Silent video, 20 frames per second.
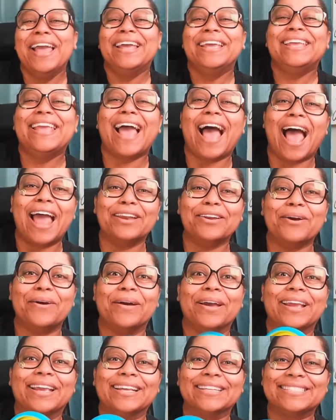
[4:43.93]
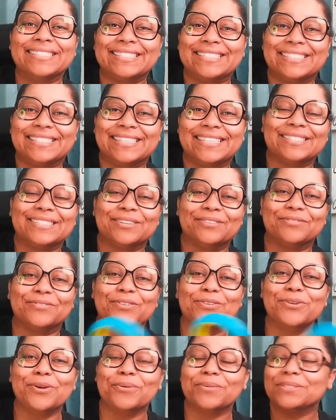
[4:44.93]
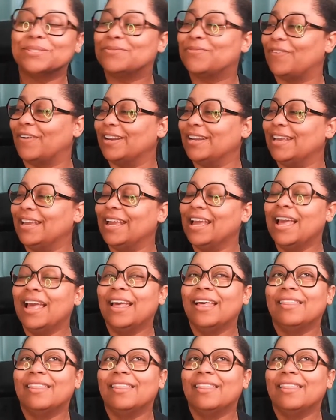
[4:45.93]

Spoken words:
Yeah, I know. It gets addictive. You know what's funny?